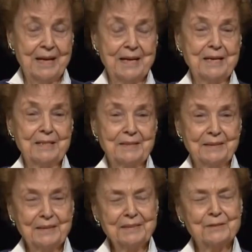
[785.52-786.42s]
And
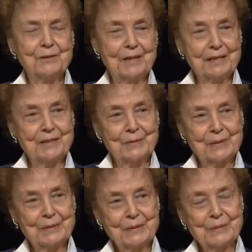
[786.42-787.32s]
just try
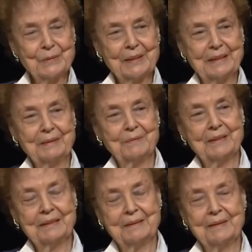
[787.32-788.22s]
going to a
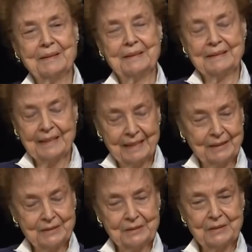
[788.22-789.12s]

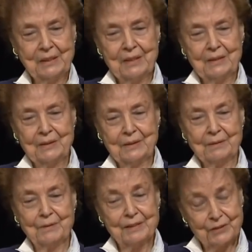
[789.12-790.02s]
kennel or
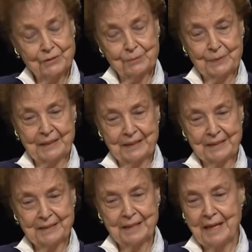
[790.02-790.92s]
a rescue
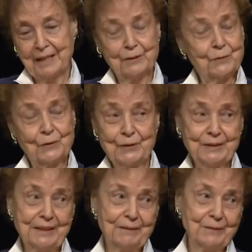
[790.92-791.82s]
place, and you'll fall
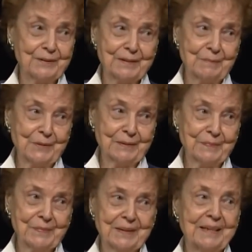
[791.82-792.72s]
in love with
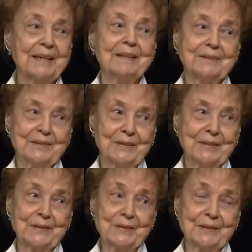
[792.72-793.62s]
someone, a
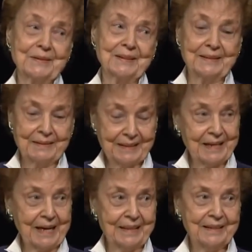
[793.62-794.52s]
dog or a
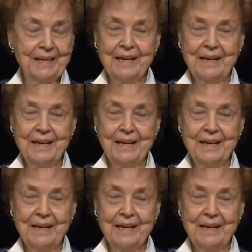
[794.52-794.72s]
cat.